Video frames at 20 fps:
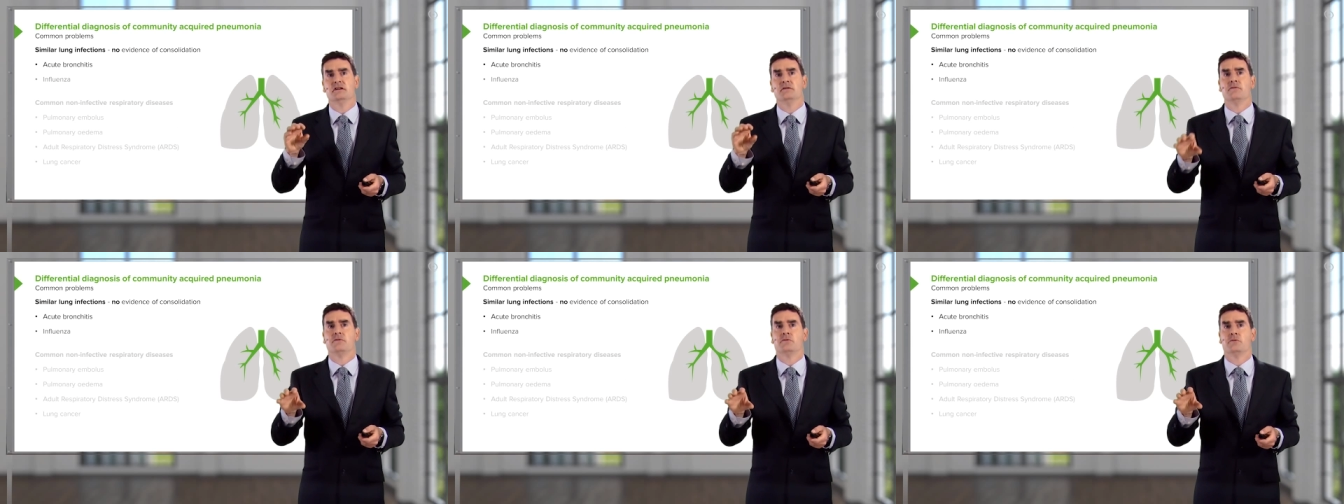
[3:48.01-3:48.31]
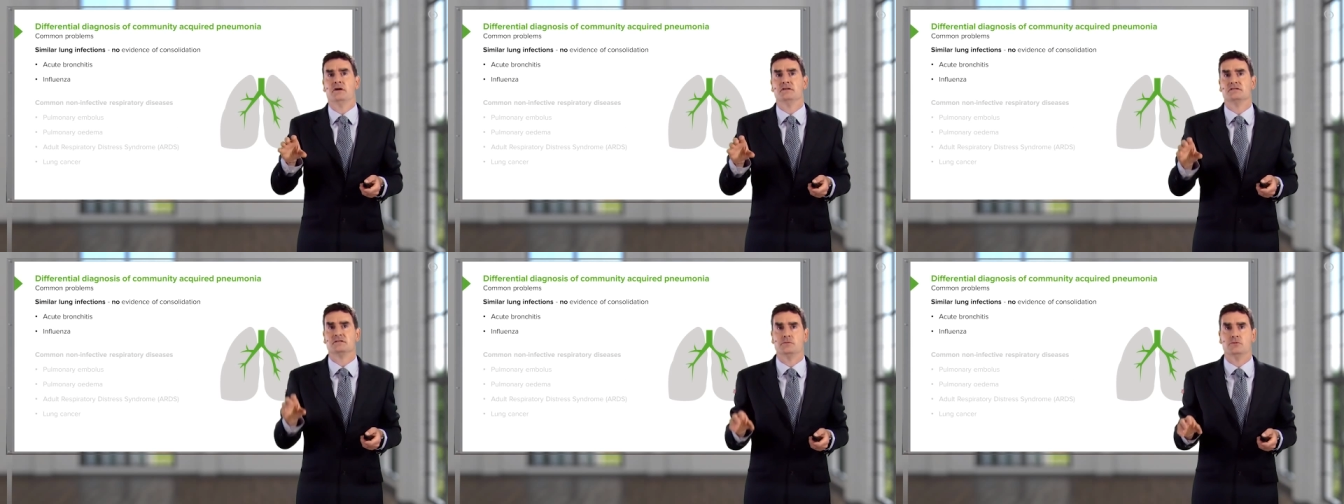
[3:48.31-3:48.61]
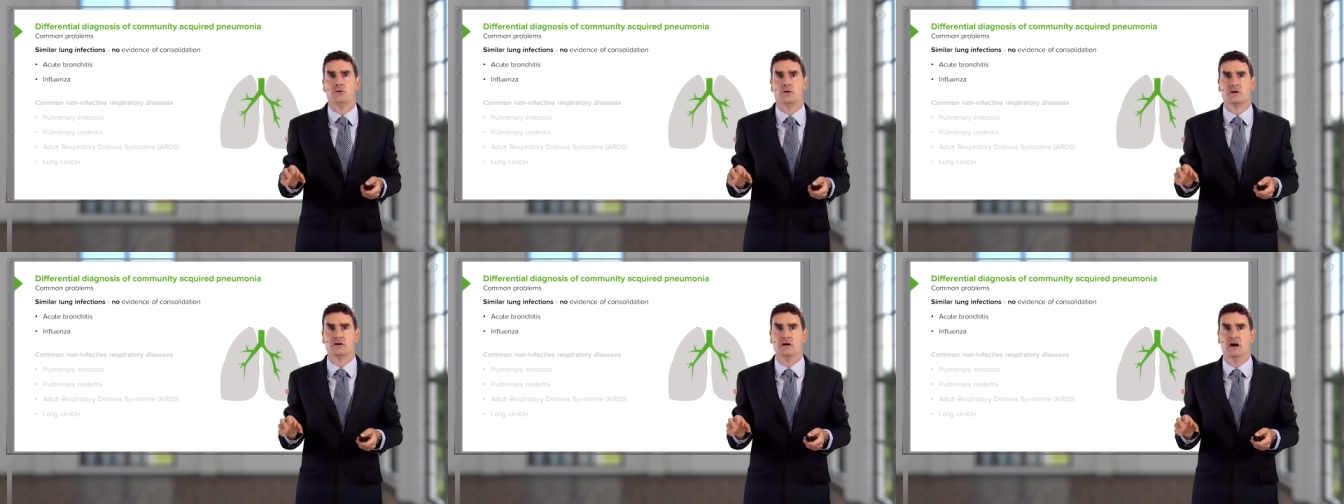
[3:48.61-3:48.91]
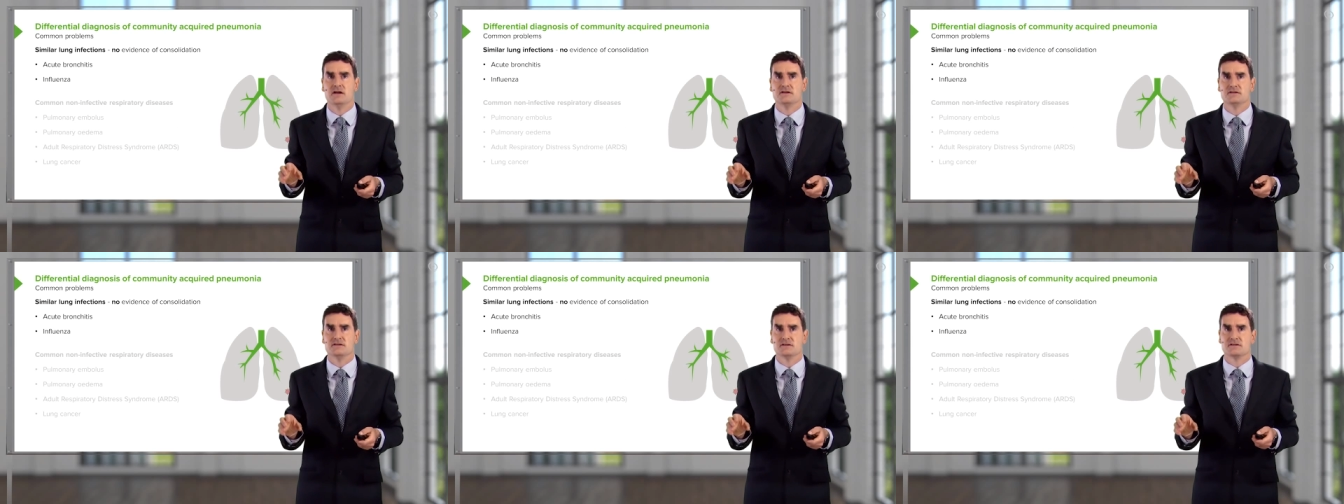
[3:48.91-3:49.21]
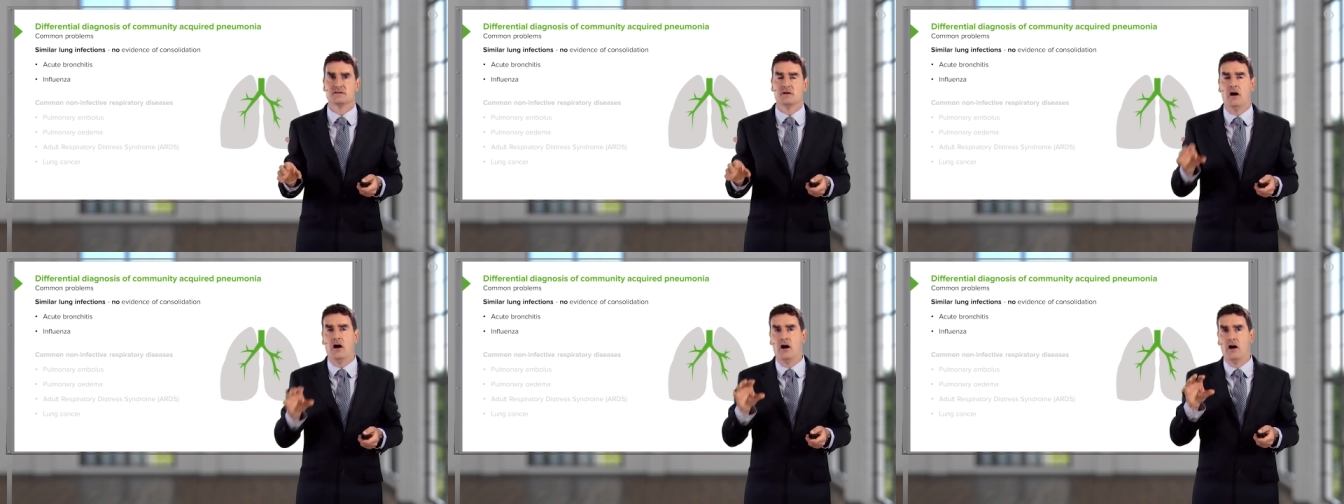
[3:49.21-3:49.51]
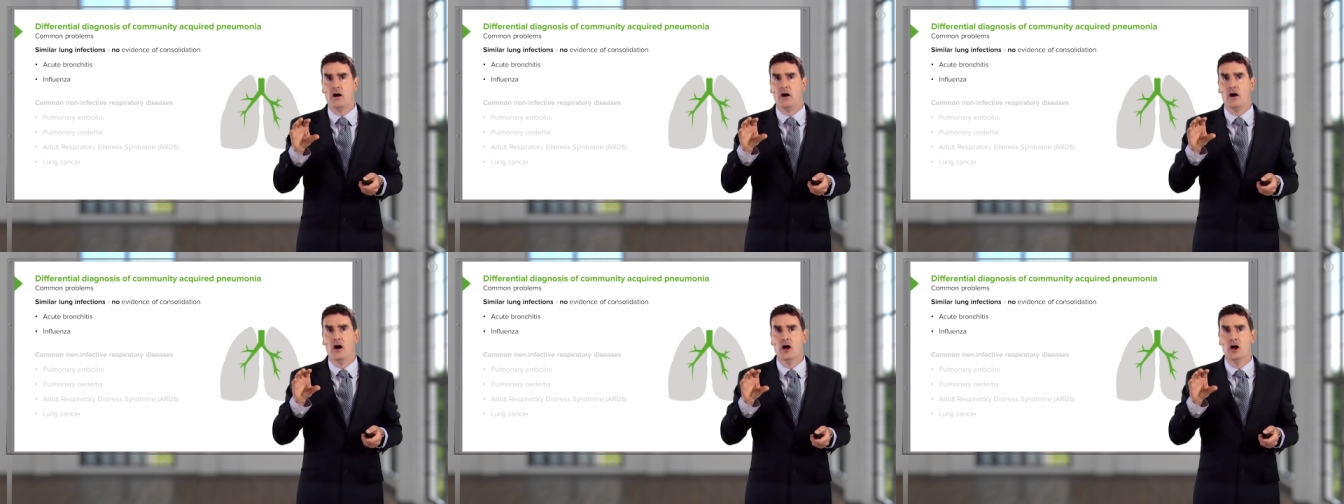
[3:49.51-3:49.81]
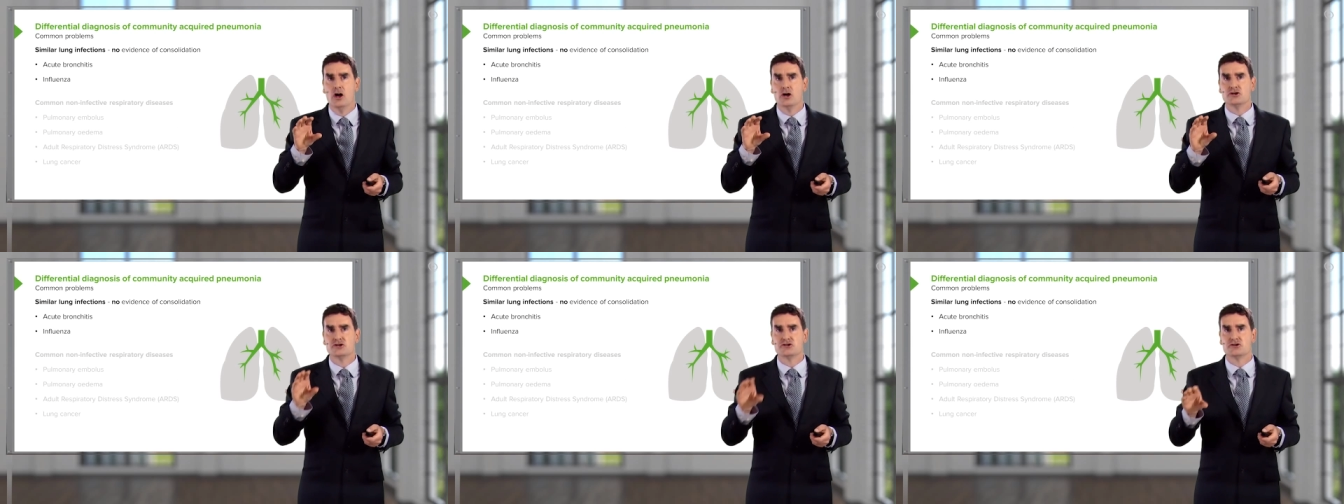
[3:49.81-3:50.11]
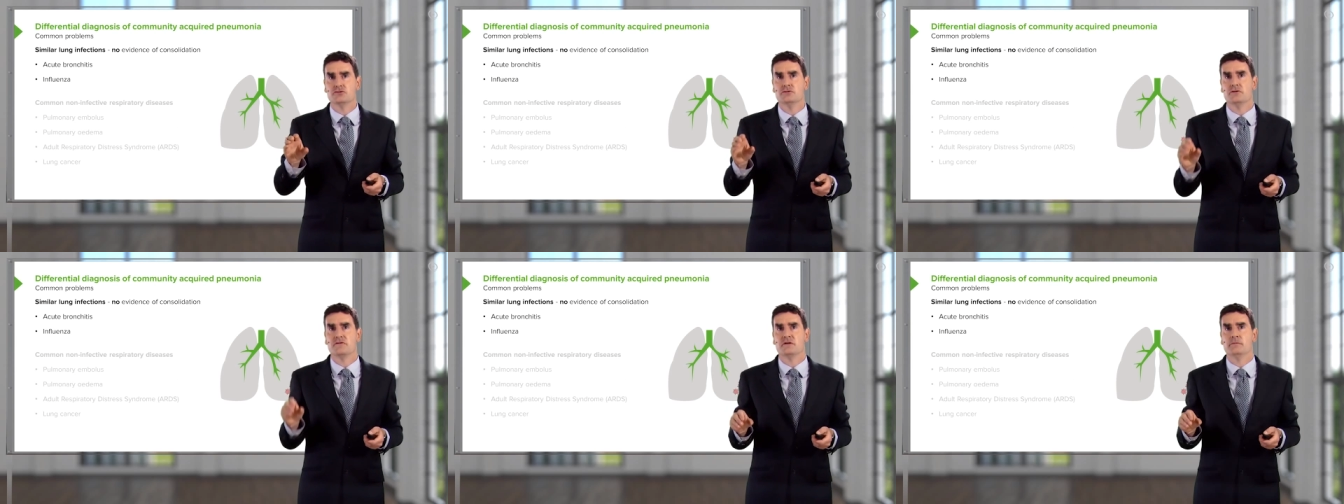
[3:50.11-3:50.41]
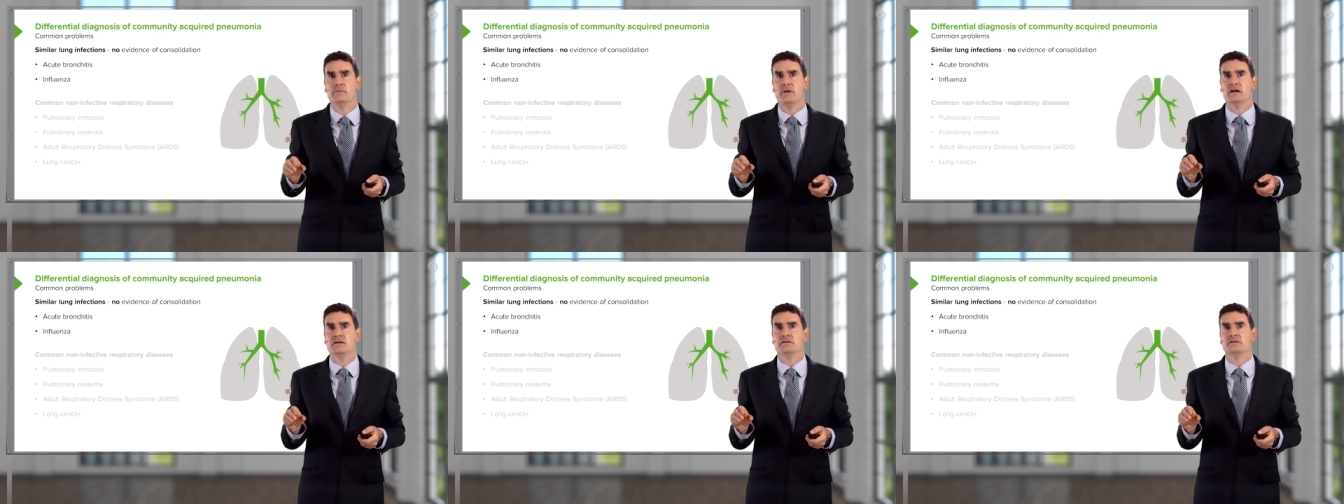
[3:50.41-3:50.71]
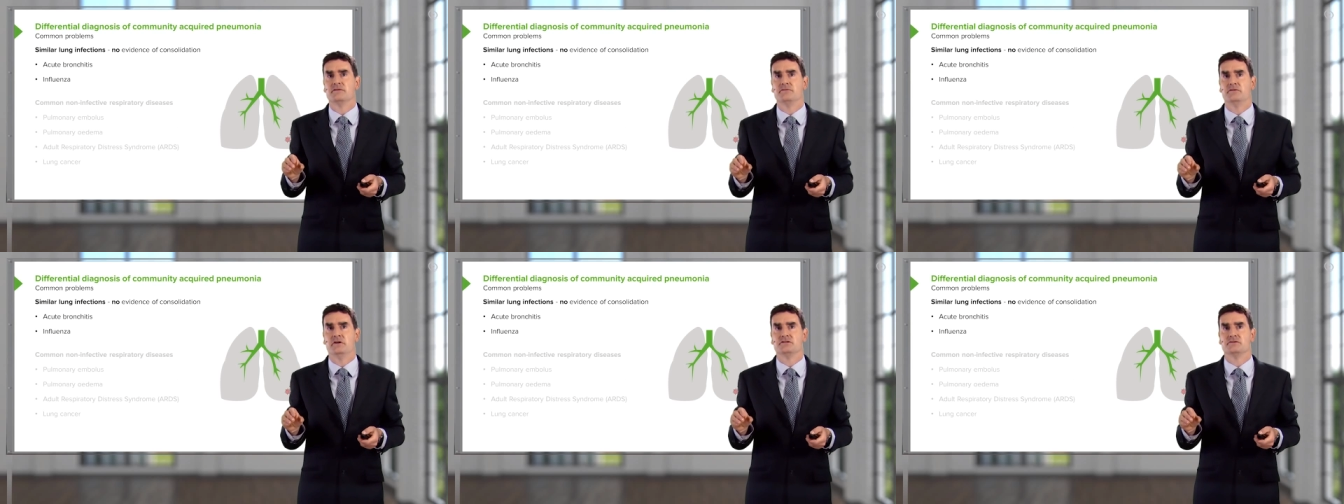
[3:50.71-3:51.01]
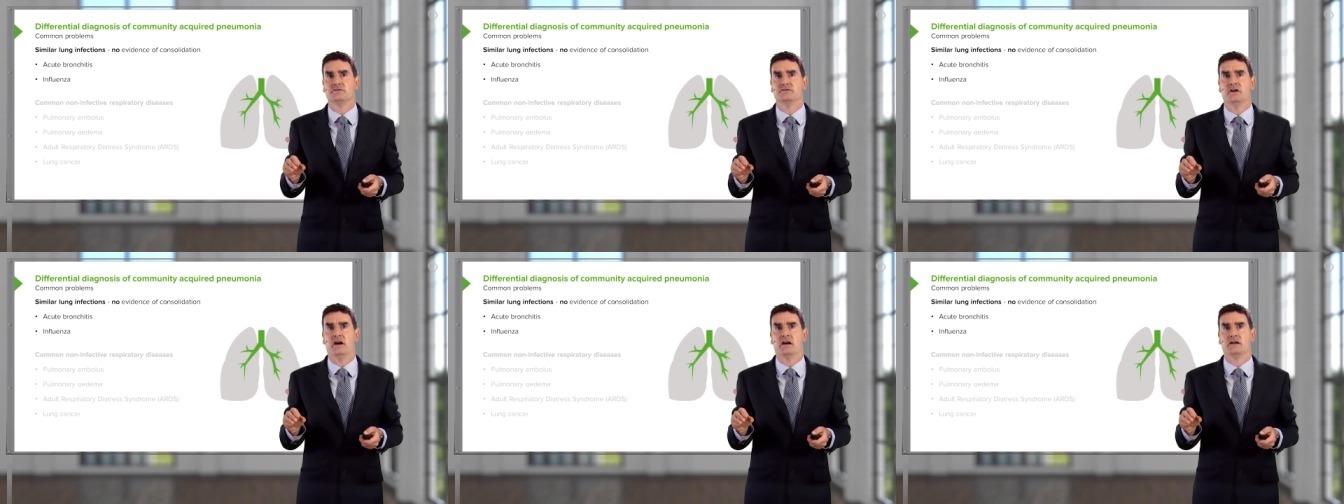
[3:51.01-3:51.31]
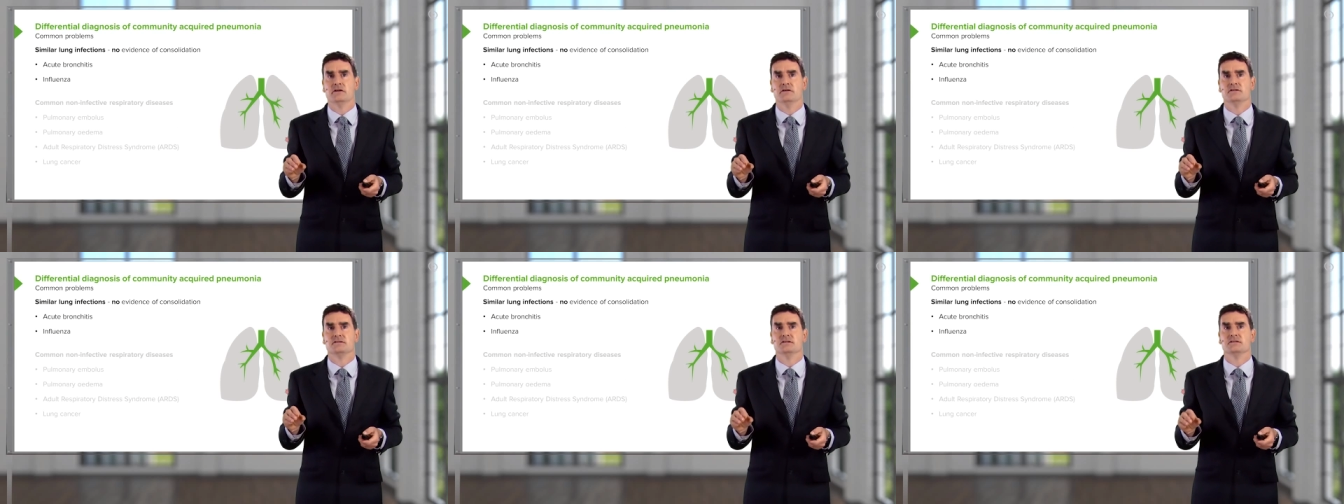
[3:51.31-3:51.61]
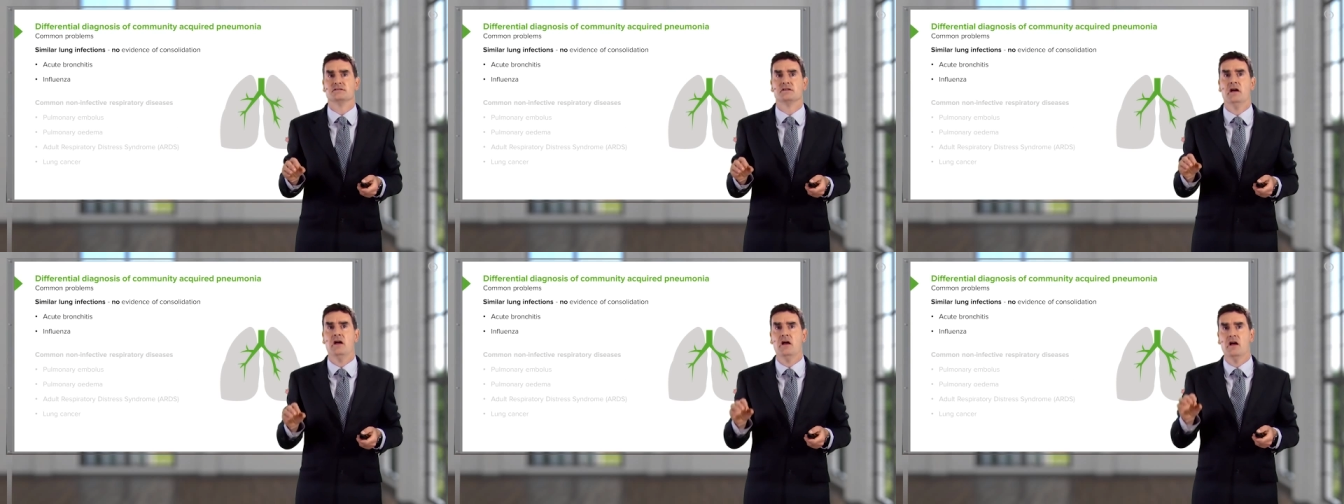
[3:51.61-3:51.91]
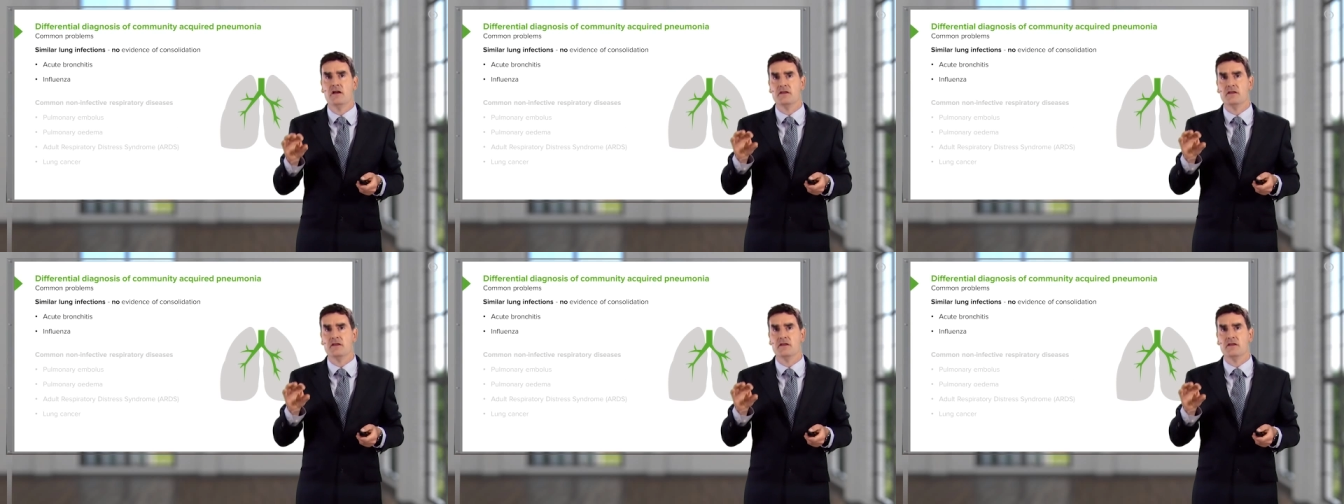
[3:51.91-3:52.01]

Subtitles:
influenza bronchitis are two of the main differential diagnoses.